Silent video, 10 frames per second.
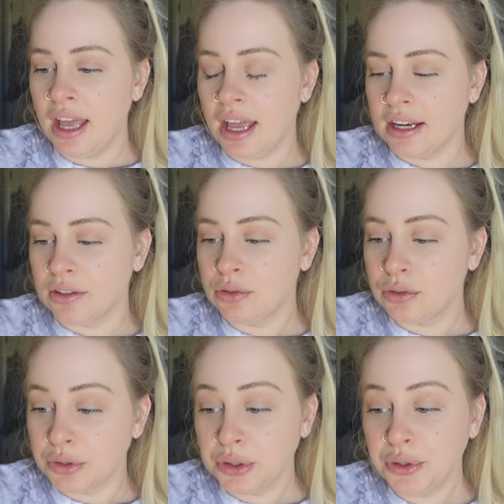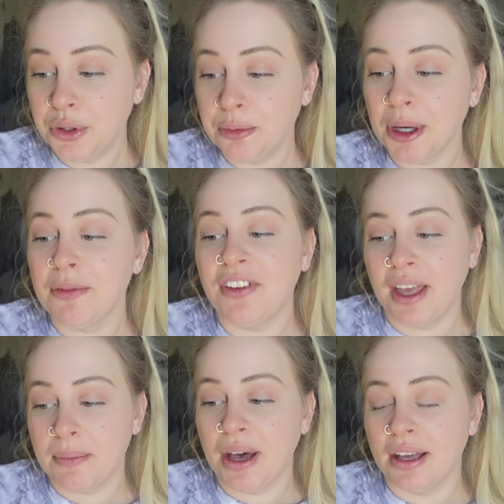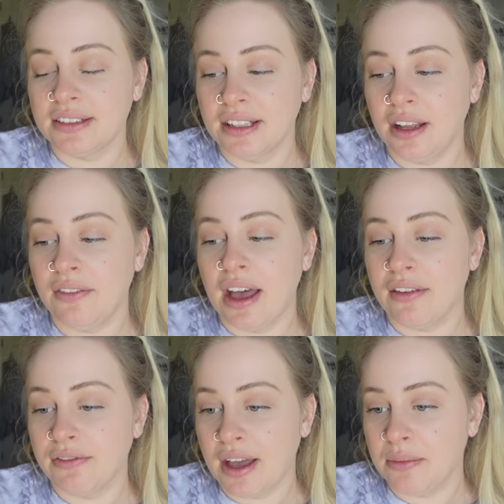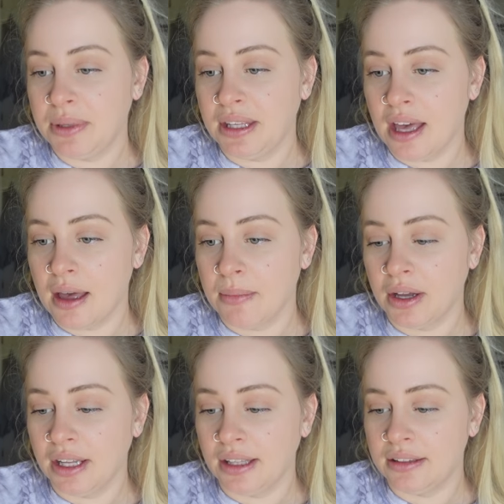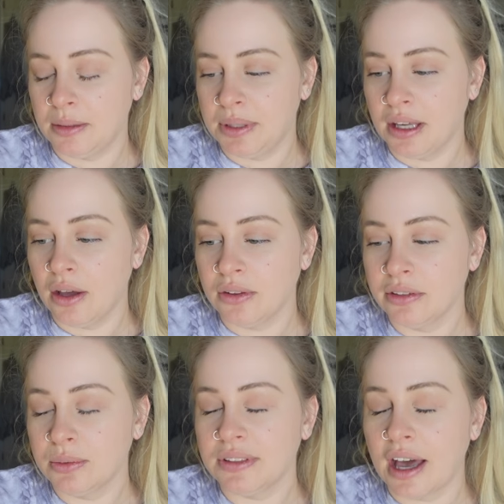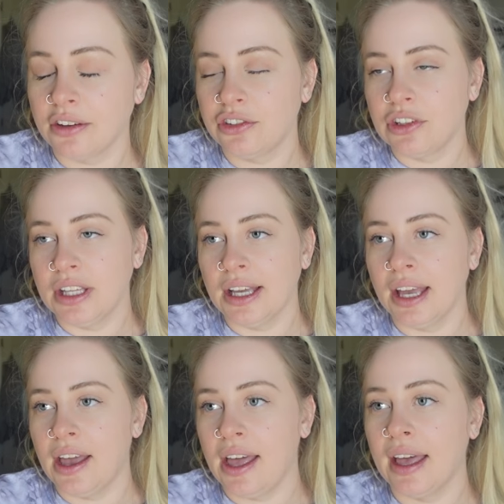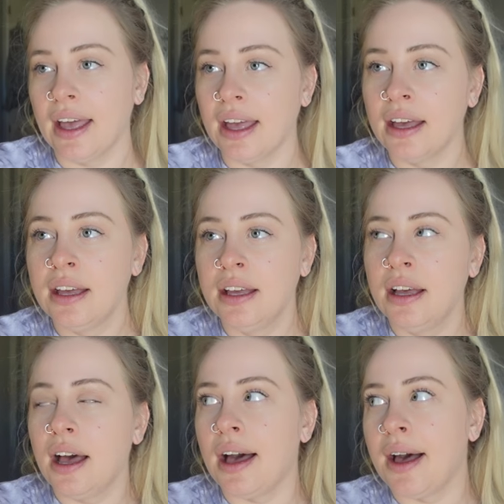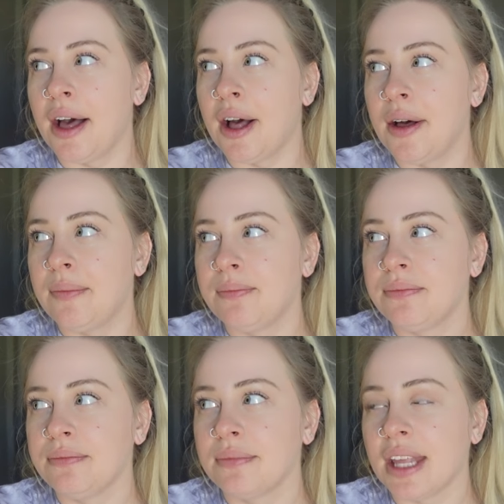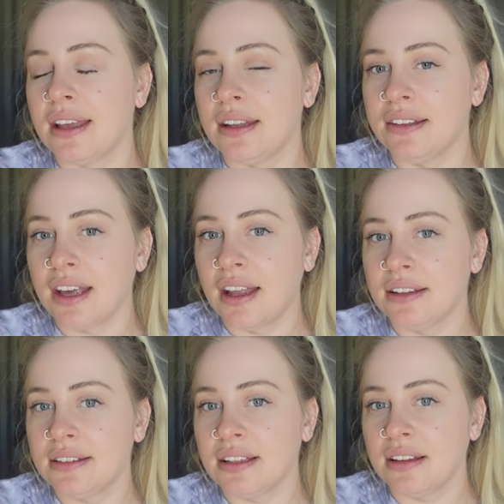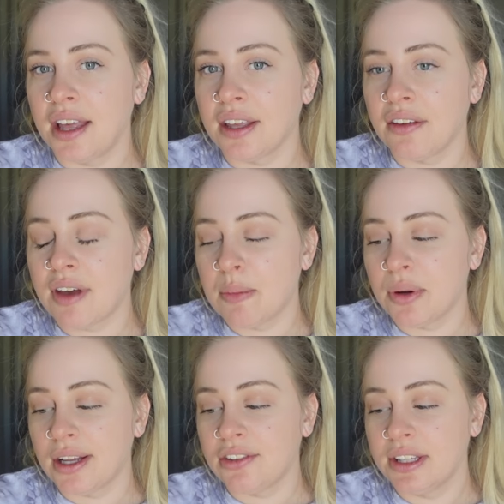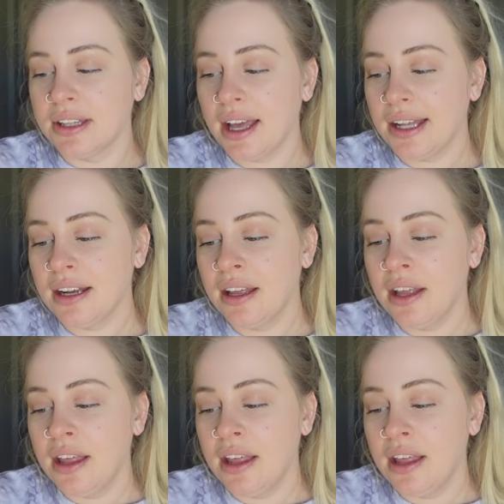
and a super faint positive at 5 p.m. on 8DPO. This was actually a um, indent like evaporation line